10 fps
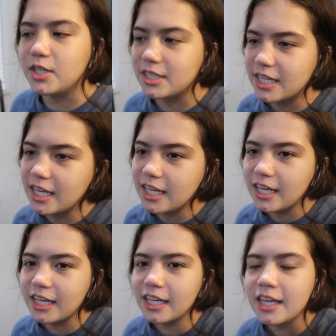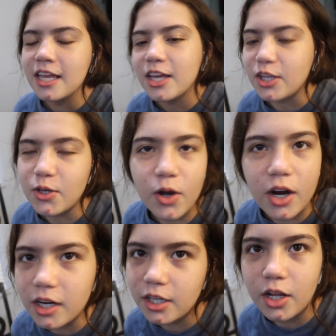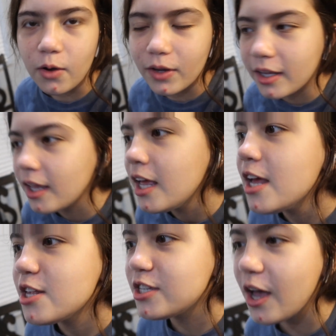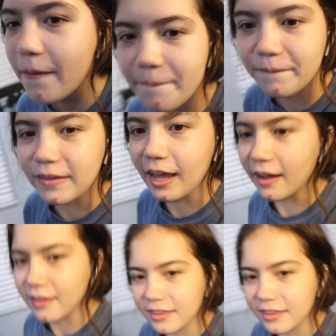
just kidding, you already know it. So, yeah,